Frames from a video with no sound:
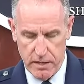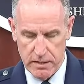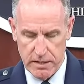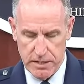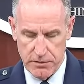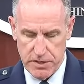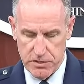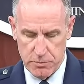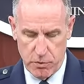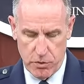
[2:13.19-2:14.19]
on D O D
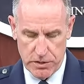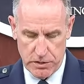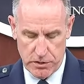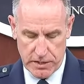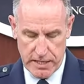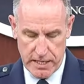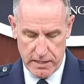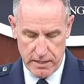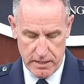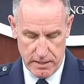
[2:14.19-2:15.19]
support to
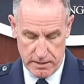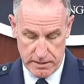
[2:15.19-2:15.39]
Hurricane uh,